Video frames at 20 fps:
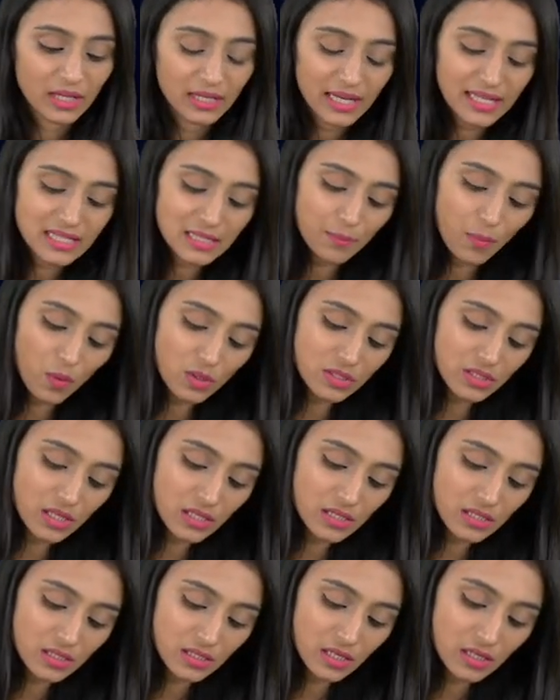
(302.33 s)
Let's suppose
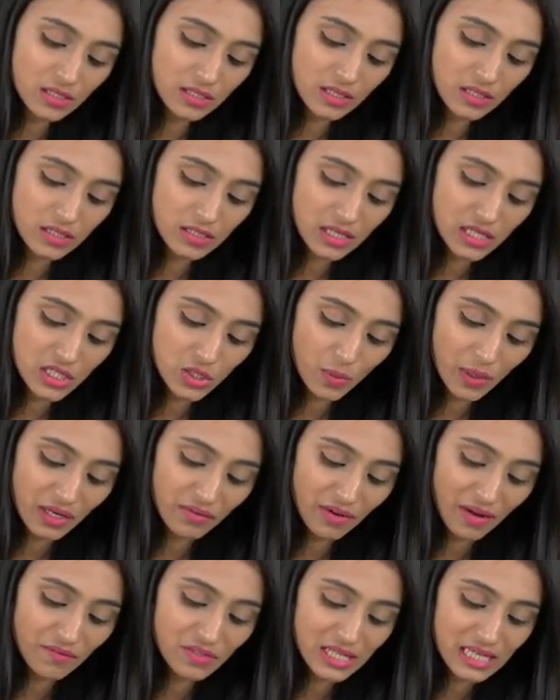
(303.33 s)
this distance is
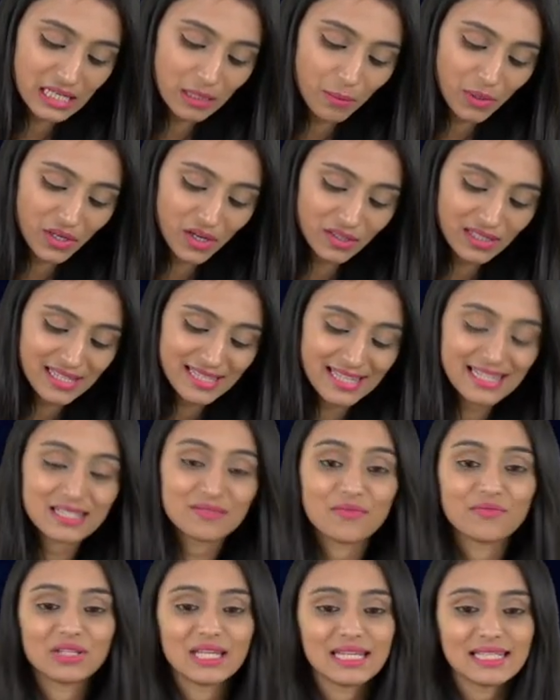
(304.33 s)
twenty-five centimeter, this
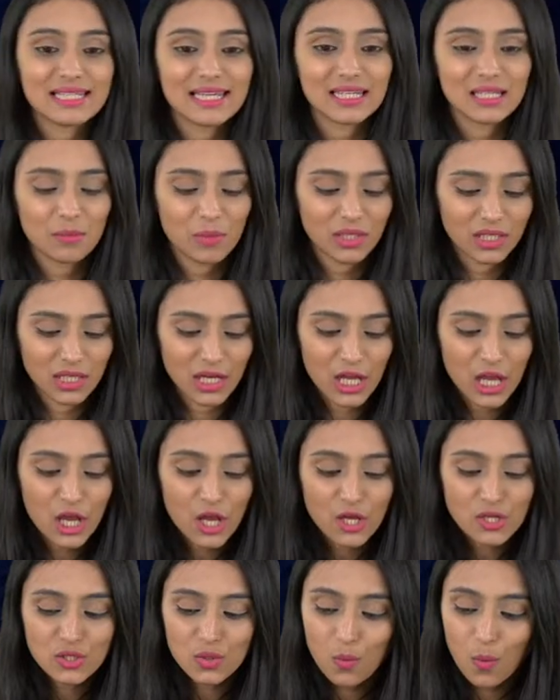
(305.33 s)
is fifteen centimeter.
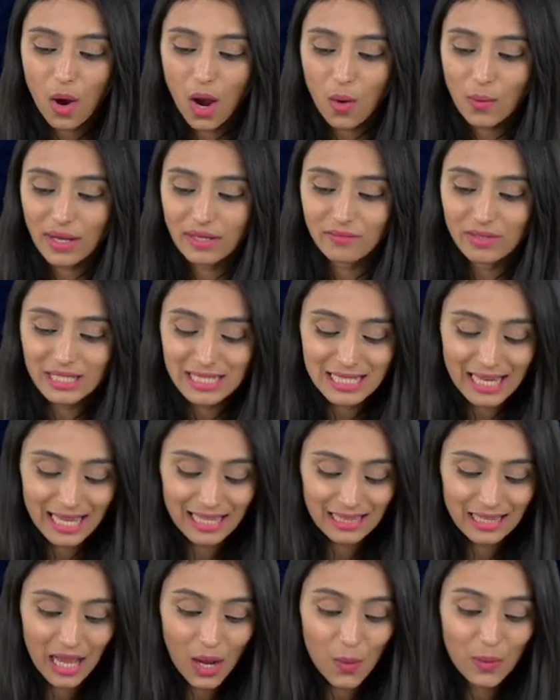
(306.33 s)
So how can we
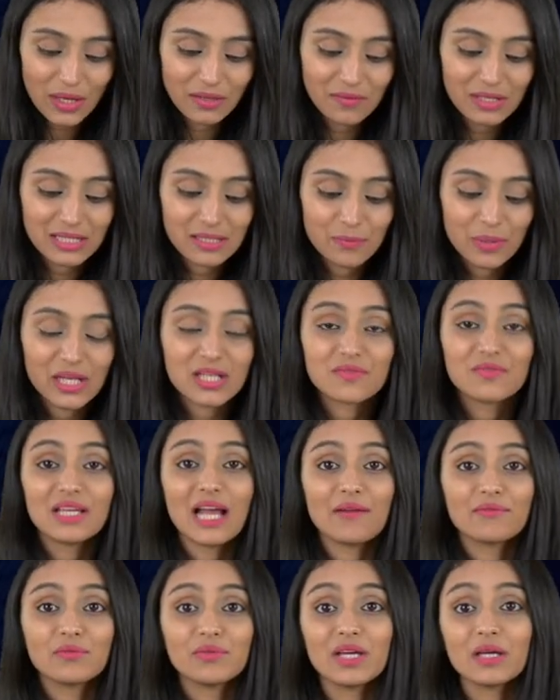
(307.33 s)
tell? How can we tell? Because we
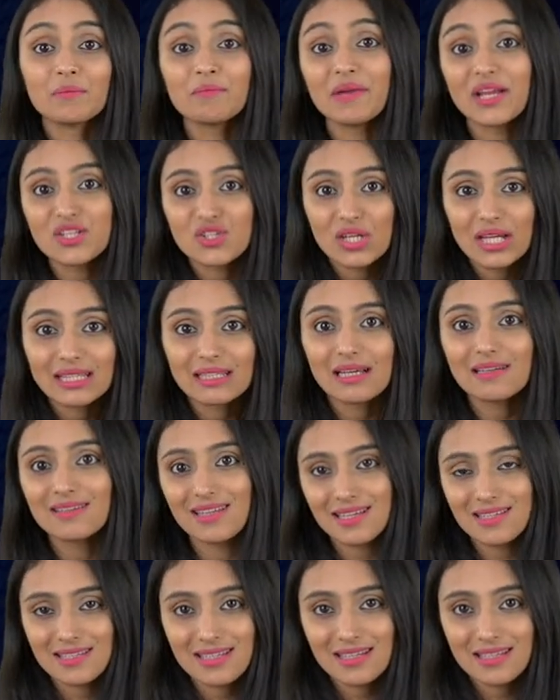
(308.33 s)
have we are measuring the
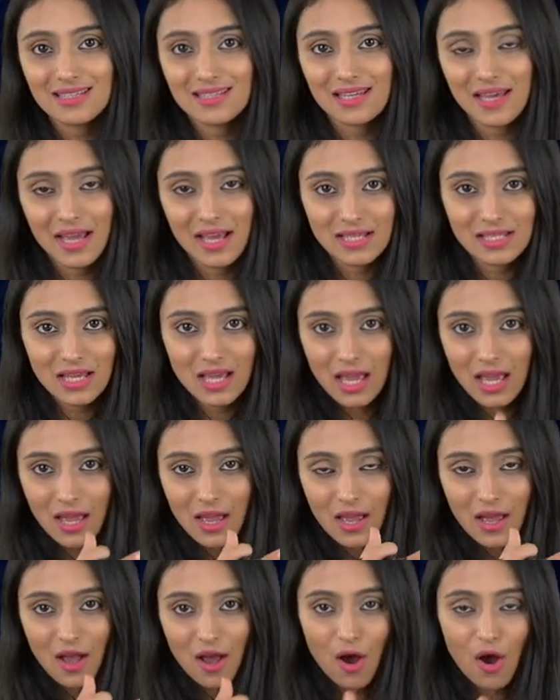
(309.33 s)
distances
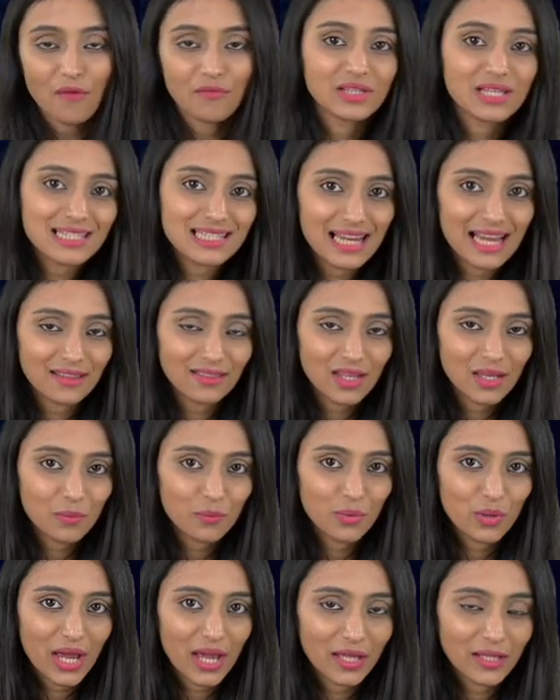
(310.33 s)
of this length
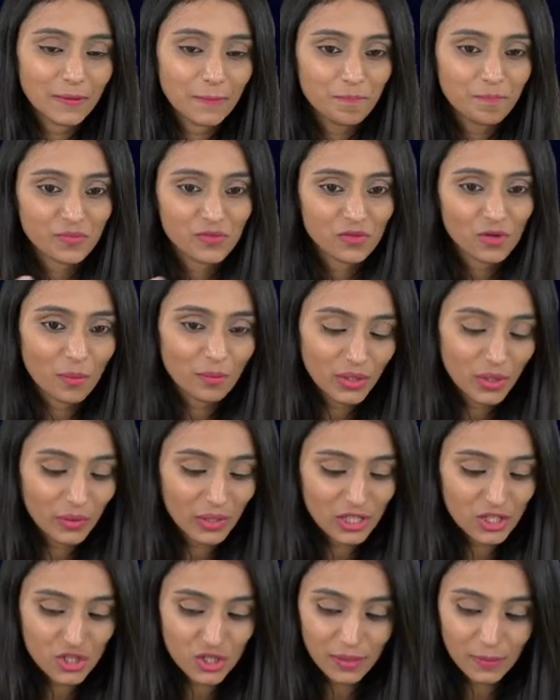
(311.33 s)
and breadth from the
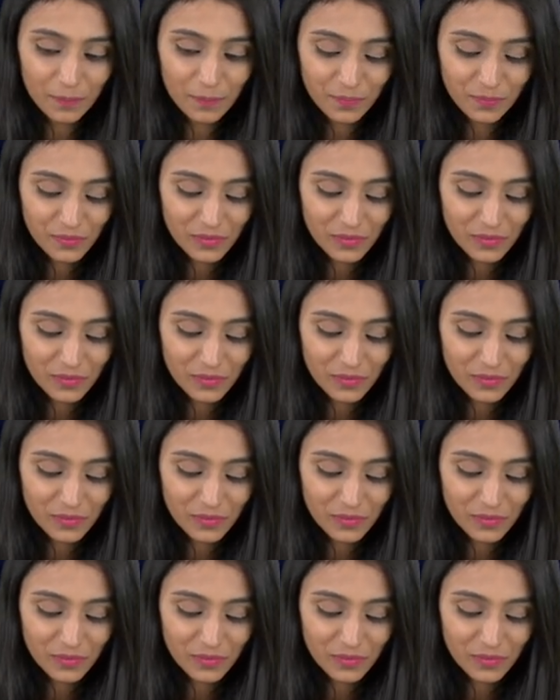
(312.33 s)
origin.